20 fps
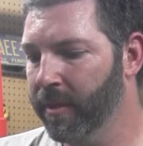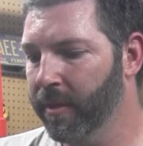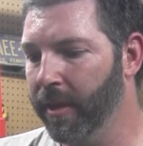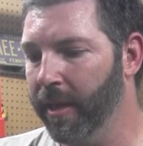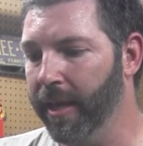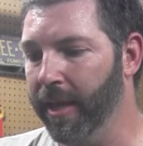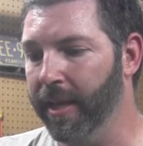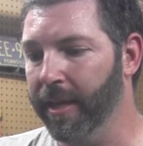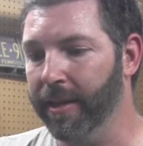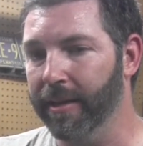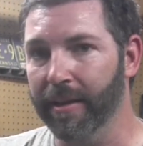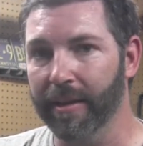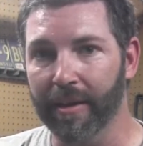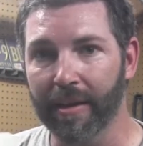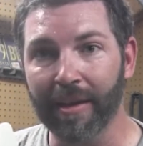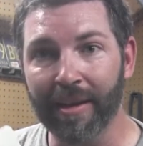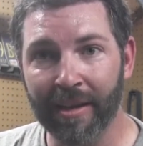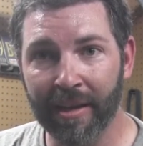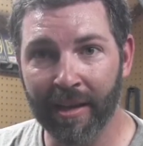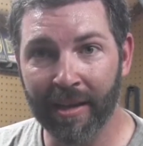And
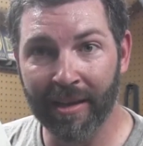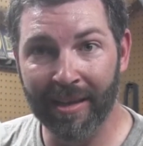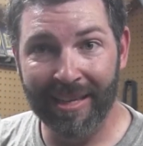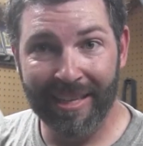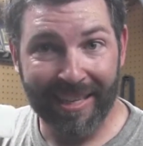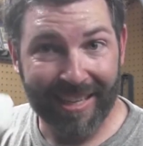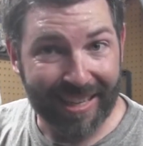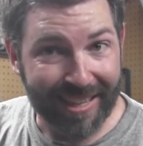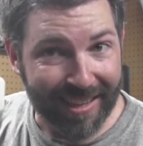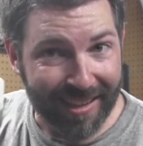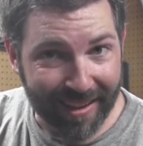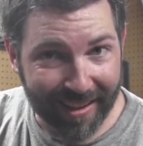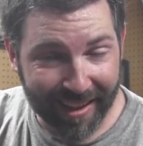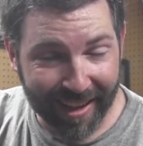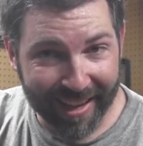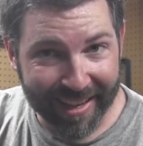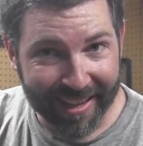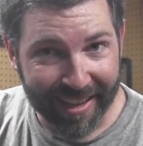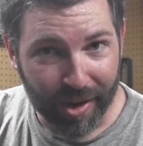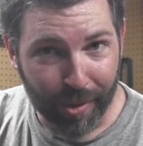I
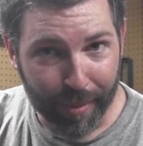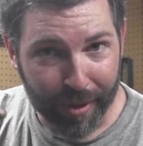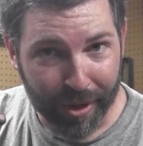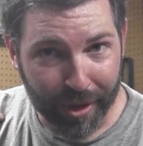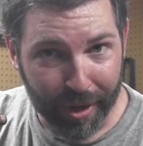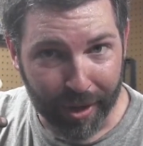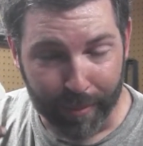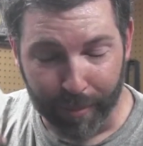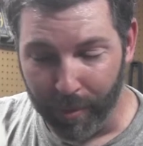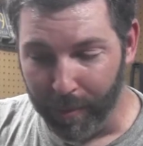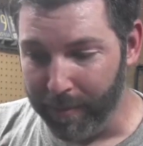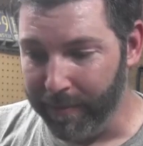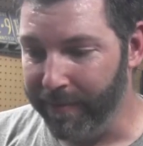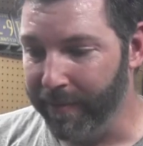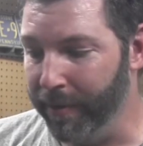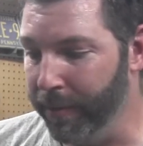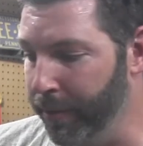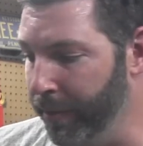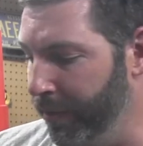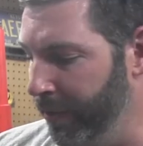cut up a cutting board
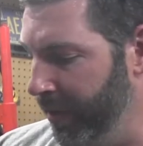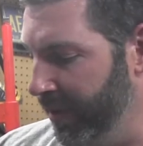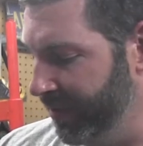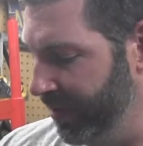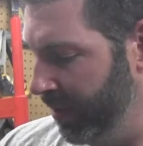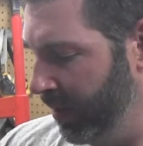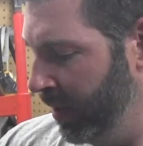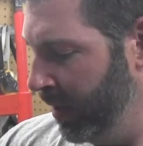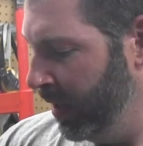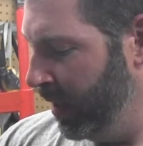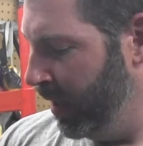for no good reason.